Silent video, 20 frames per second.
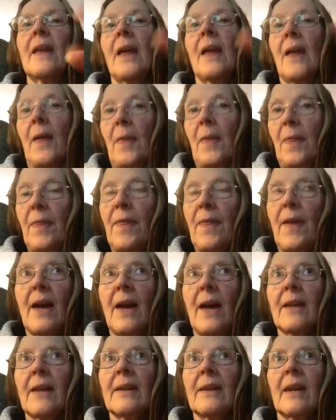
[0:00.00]

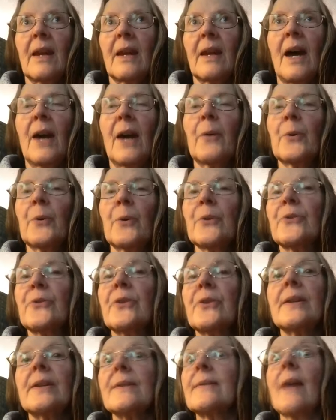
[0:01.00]
that I will see
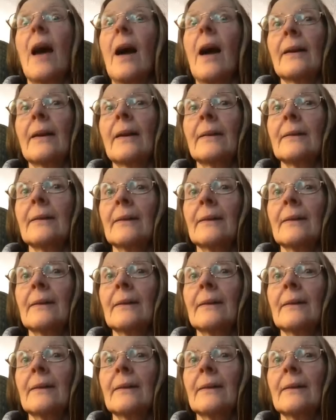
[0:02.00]
a sign.